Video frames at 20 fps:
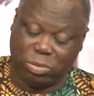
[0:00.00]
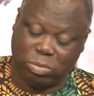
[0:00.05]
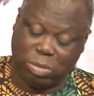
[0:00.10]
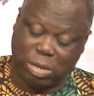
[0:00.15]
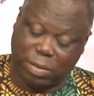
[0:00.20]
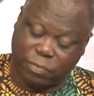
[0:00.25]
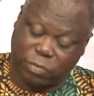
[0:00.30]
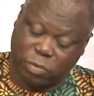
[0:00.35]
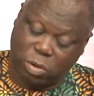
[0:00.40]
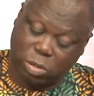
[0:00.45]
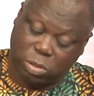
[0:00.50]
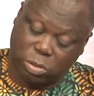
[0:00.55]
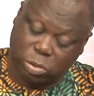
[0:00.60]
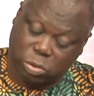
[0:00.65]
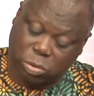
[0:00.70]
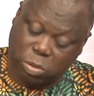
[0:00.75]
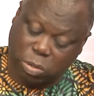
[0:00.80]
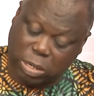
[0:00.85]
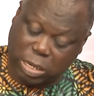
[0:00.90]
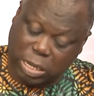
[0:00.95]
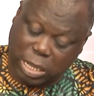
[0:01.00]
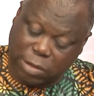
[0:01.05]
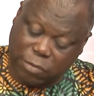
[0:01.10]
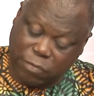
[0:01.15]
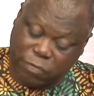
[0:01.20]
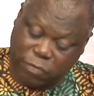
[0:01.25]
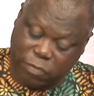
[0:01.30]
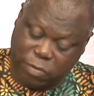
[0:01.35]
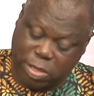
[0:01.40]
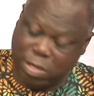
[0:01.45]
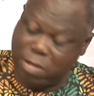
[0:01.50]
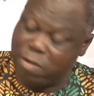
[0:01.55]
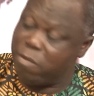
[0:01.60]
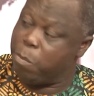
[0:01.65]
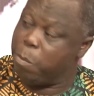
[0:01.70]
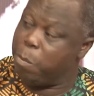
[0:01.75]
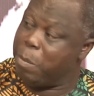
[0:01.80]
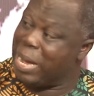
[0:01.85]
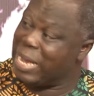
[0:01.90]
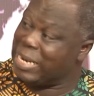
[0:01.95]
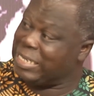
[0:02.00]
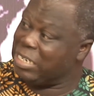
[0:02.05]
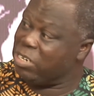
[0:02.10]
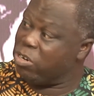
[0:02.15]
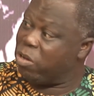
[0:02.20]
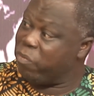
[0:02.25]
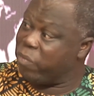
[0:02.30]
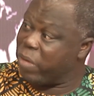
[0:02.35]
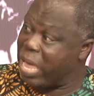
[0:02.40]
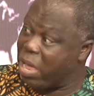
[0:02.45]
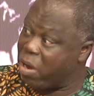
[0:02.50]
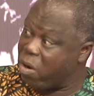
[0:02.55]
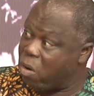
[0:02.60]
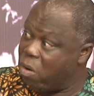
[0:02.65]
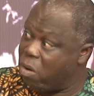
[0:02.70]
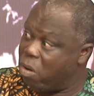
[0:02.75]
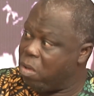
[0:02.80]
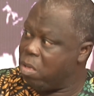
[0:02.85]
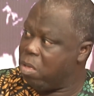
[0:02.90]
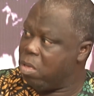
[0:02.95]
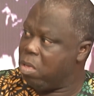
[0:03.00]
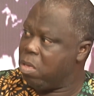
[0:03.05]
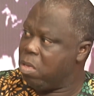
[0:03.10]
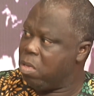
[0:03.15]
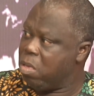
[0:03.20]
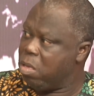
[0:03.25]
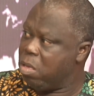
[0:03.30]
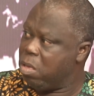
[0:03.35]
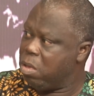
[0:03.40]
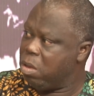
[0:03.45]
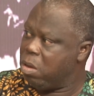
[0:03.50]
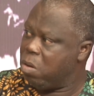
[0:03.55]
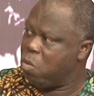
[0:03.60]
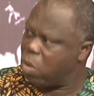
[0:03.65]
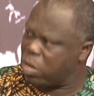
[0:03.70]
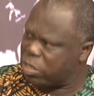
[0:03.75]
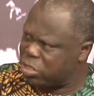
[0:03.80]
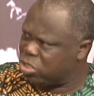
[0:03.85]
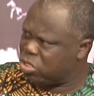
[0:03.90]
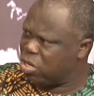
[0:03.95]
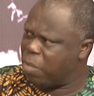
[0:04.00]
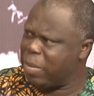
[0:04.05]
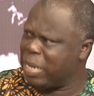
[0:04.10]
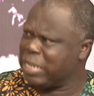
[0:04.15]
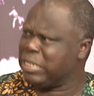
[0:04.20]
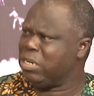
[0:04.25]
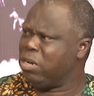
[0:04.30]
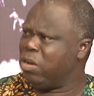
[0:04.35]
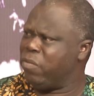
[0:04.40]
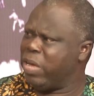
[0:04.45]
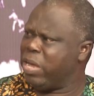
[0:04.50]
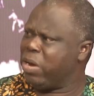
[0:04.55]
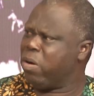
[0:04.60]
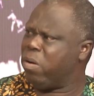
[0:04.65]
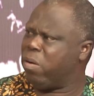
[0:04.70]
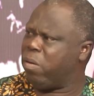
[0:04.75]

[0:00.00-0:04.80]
have to also give margin of error. What is your margin of error?